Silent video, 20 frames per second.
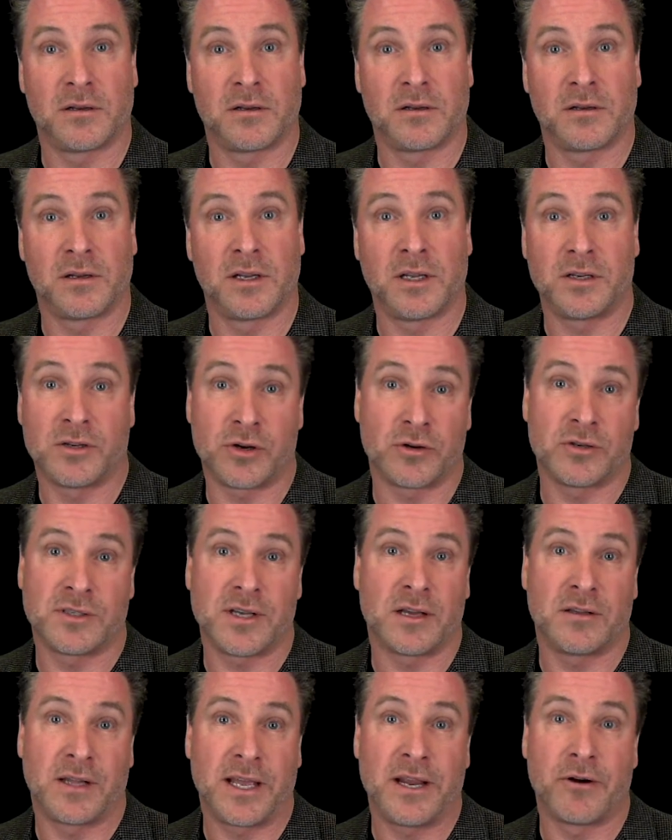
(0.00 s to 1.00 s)
it turns
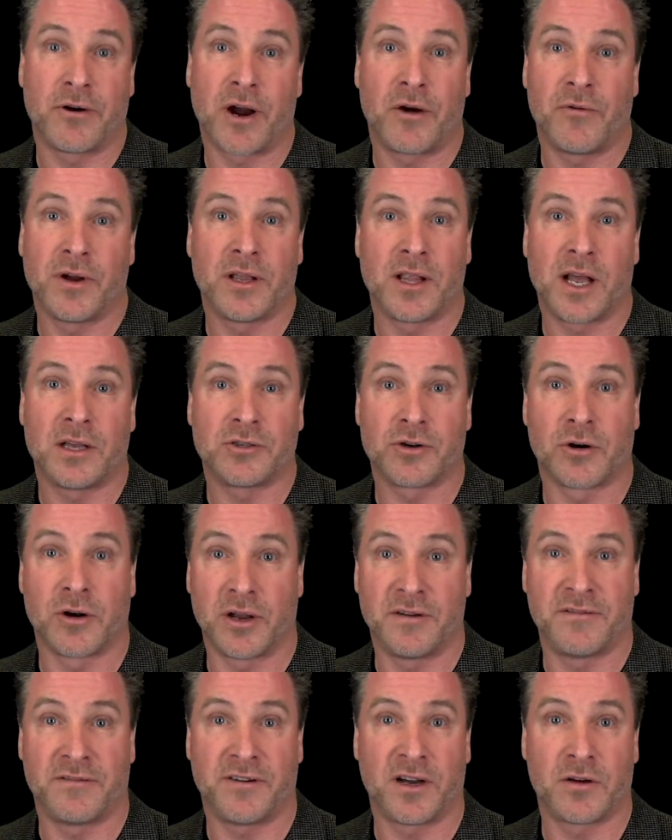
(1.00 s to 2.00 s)
out later I realize are
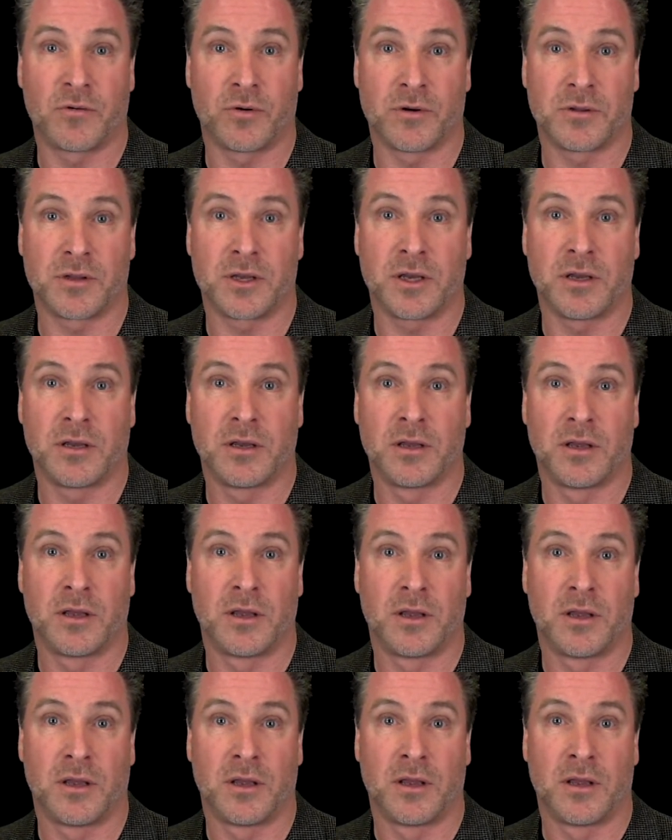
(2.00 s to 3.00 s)
unfuckworthy.
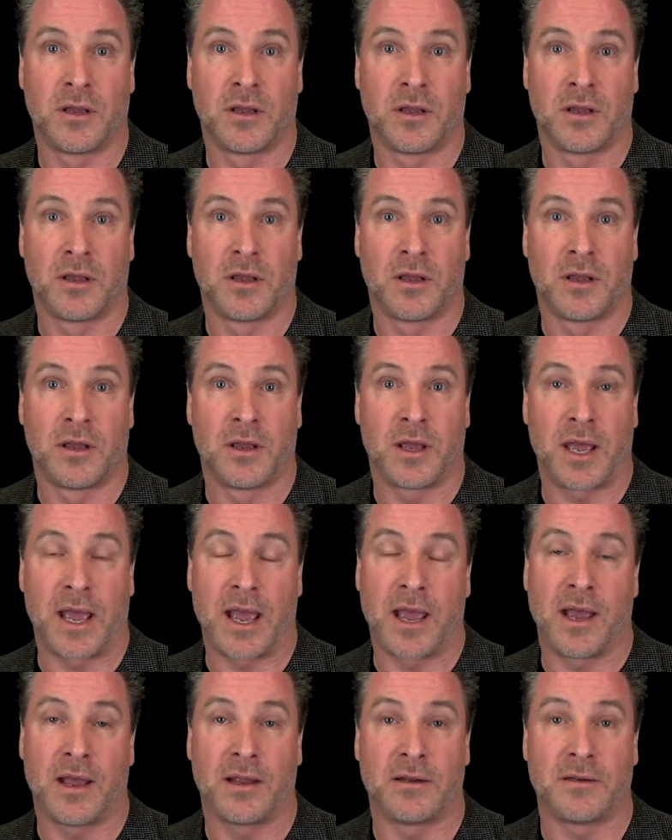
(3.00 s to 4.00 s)

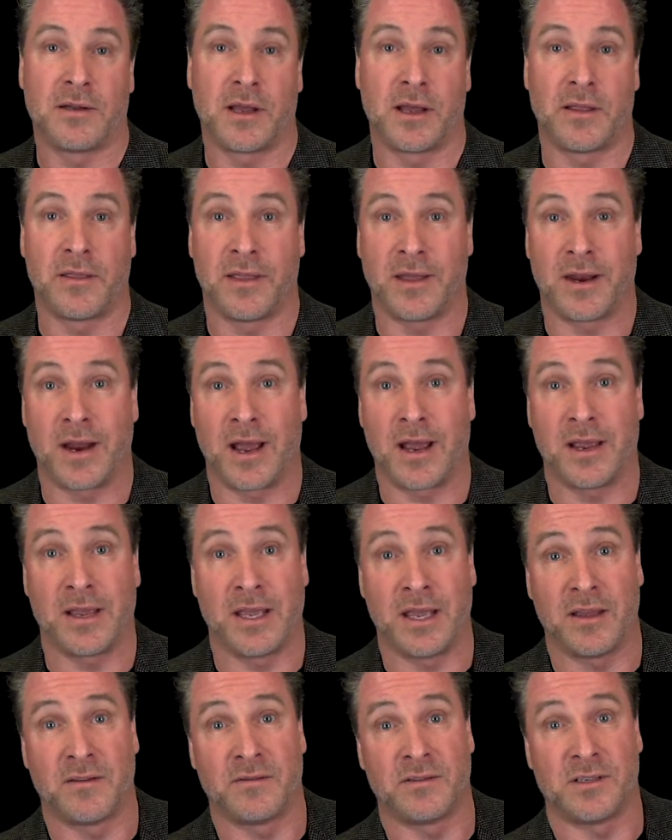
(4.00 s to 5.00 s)
and that I
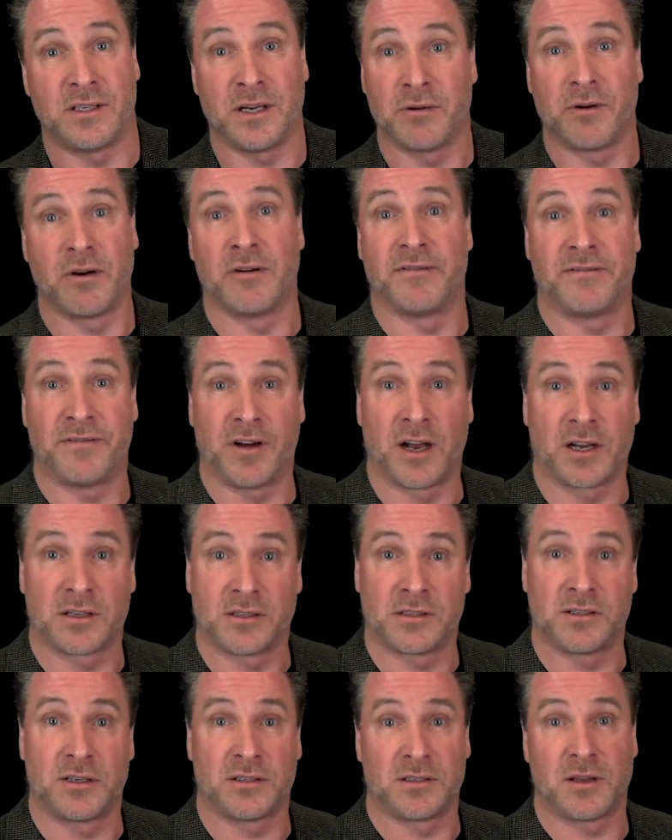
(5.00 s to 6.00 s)
give 0
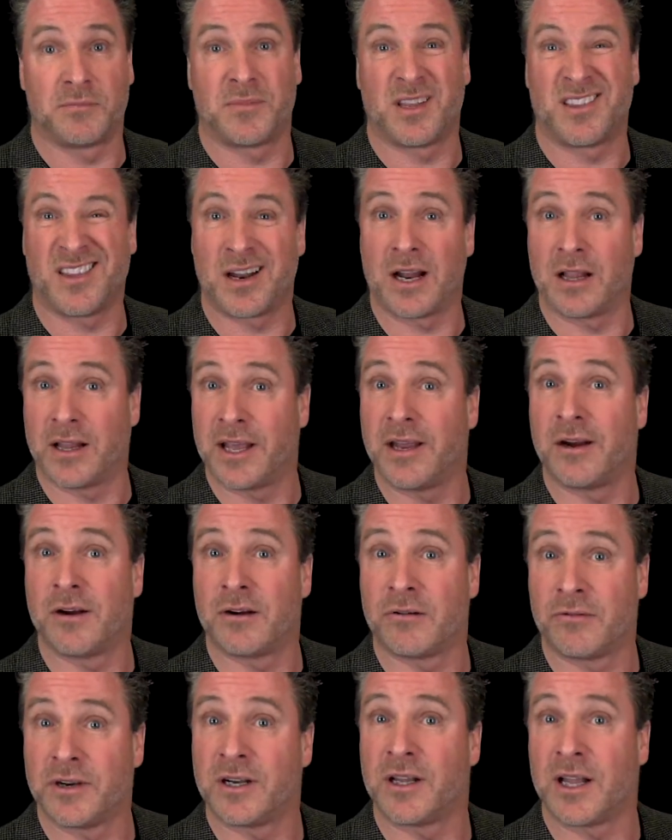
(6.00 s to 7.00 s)
fucks to something that I later
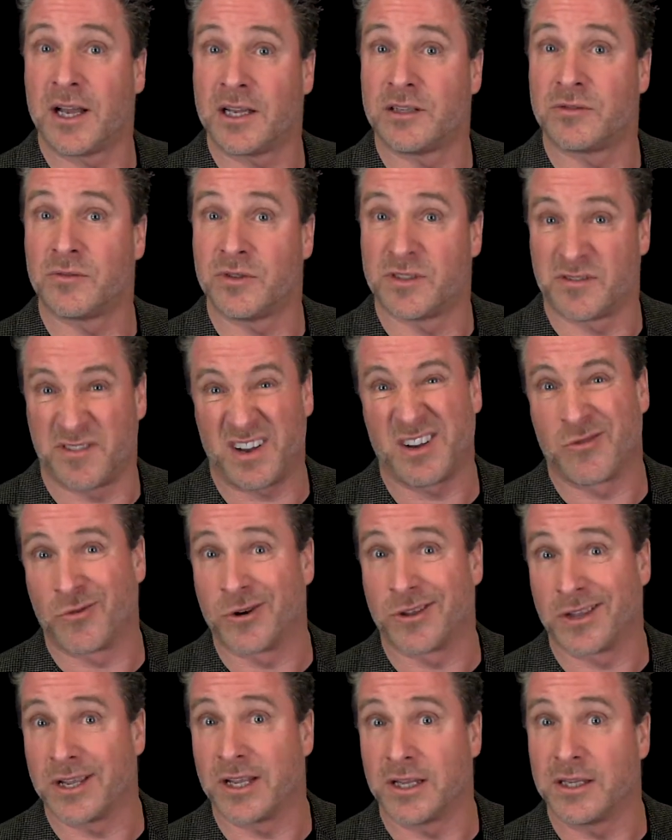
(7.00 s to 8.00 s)
realized was
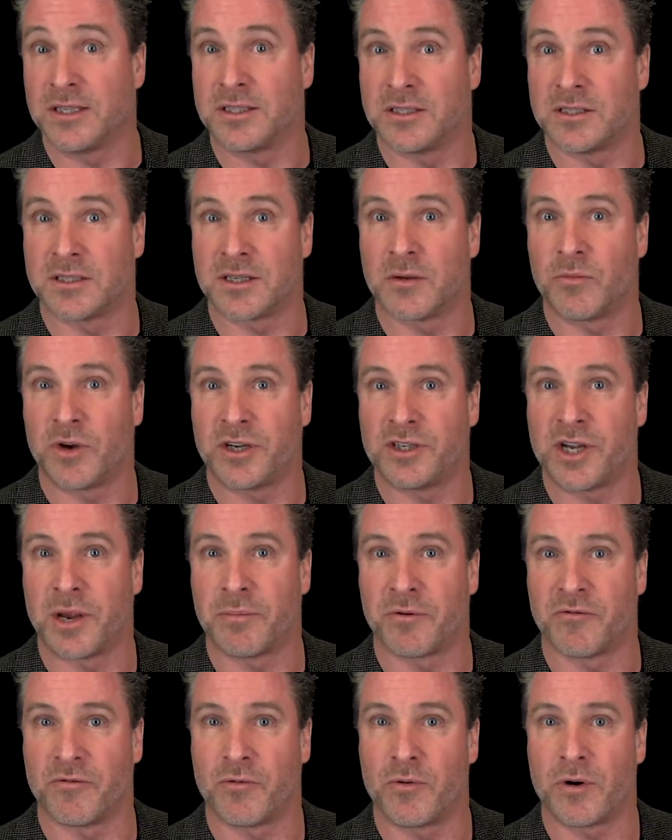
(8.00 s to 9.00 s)
fuckworthy, at least in some way, shape,
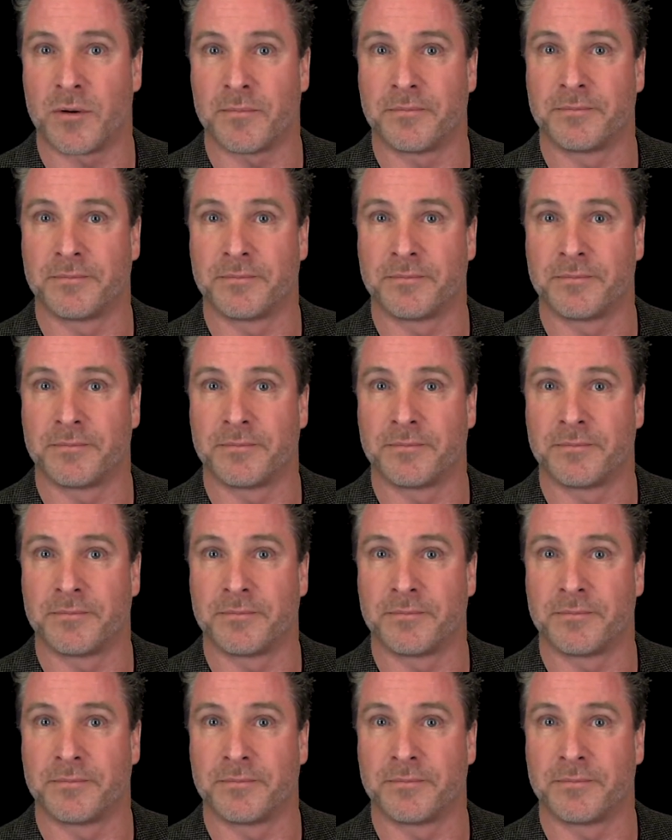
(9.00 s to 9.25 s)
or form.